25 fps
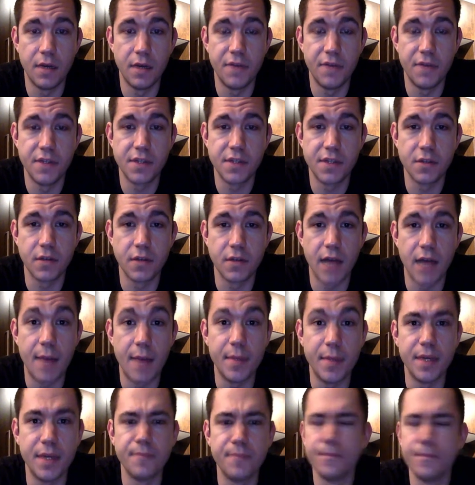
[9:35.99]
a physical
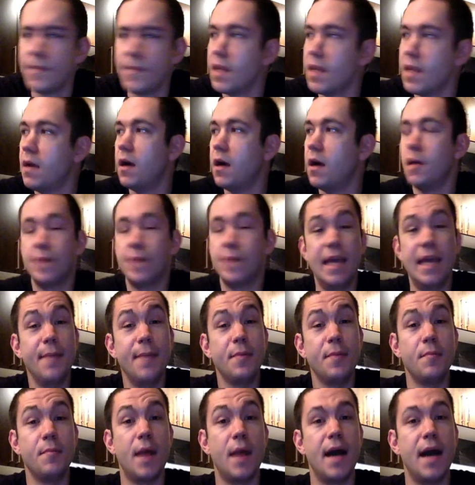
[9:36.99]
copy. Um, keep
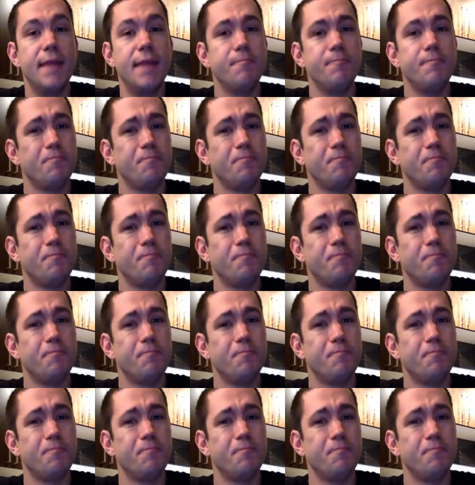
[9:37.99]
in mind,